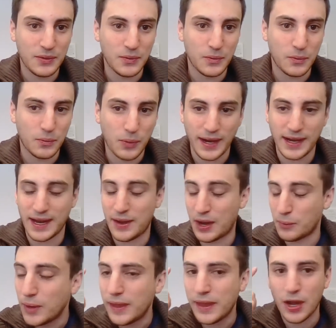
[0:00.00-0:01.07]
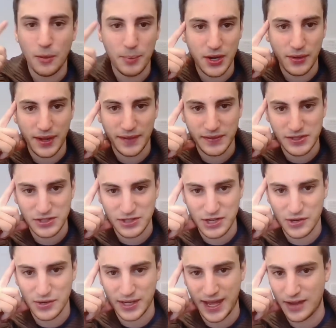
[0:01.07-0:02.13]
Right now. And I really hope we don't get the
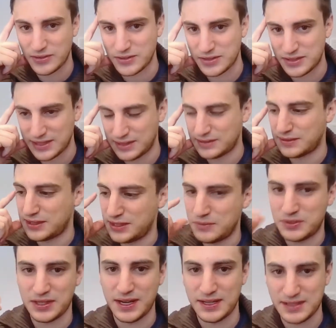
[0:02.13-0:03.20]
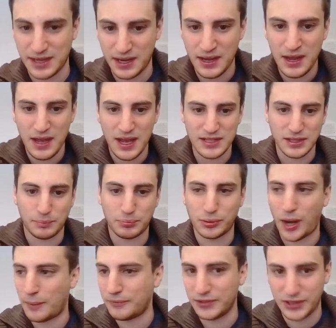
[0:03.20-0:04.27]
Security Council seat to use it as a
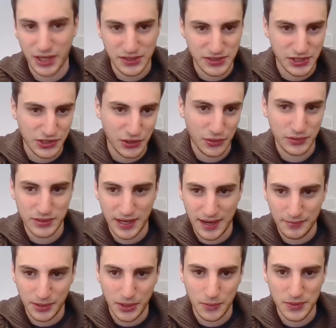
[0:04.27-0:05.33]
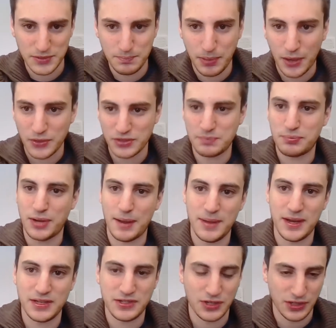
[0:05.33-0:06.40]
prop for Justin Trudeau to have go his post-Prime
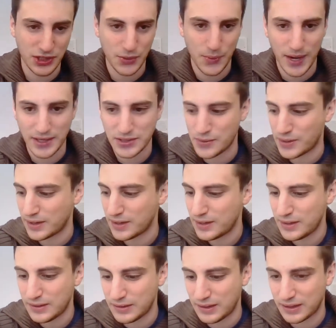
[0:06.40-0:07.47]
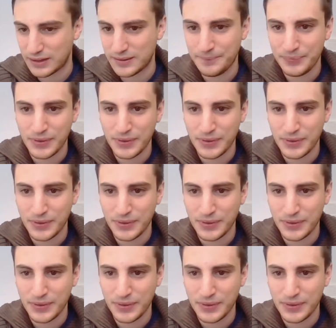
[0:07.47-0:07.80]
Minister UN tour. Ugh.